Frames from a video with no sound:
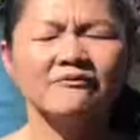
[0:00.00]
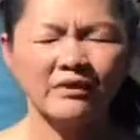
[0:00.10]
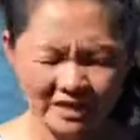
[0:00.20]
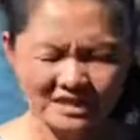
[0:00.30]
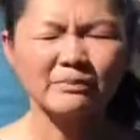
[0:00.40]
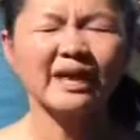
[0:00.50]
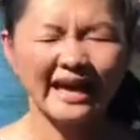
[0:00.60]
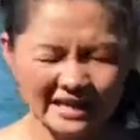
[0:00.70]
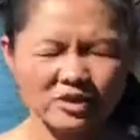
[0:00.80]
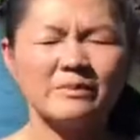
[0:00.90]
From this
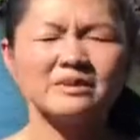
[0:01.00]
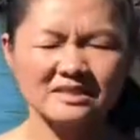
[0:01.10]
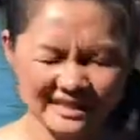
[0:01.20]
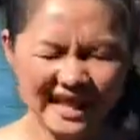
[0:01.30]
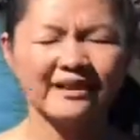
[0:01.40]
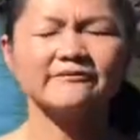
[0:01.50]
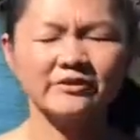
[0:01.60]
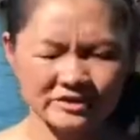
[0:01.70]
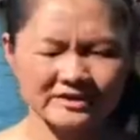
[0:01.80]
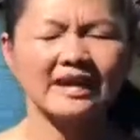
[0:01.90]
place, you're able to stand up
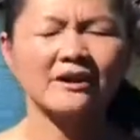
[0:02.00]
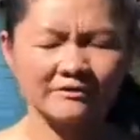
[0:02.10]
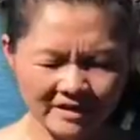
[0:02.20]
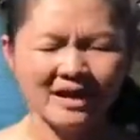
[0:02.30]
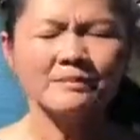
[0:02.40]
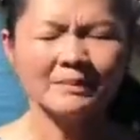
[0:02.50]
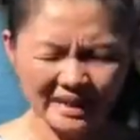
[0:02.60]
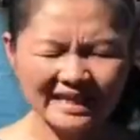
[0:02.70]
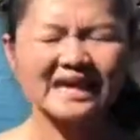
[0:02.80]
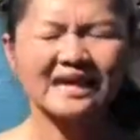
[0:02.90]
for yourself.
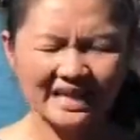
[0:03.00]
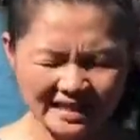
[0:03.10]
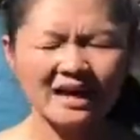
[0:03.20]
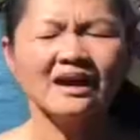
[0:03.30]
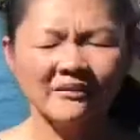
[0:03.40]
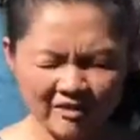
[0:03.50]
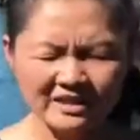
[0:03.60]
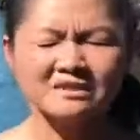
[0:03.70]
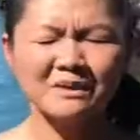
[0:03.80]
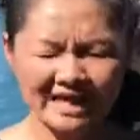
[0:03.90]
From
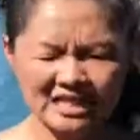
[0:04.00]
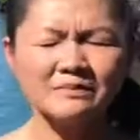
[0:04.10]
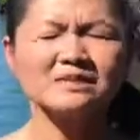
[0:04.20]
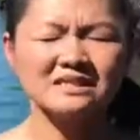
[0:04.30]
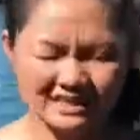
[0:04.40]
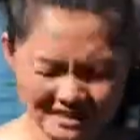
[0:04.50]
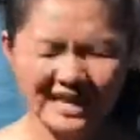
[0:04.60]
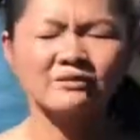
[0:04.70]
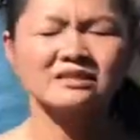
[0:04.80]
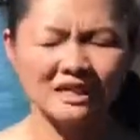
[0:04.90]
this place, you're able to
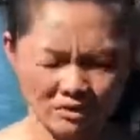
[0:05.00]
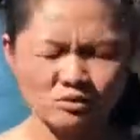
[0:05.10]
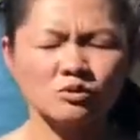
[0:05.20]
tell yourself the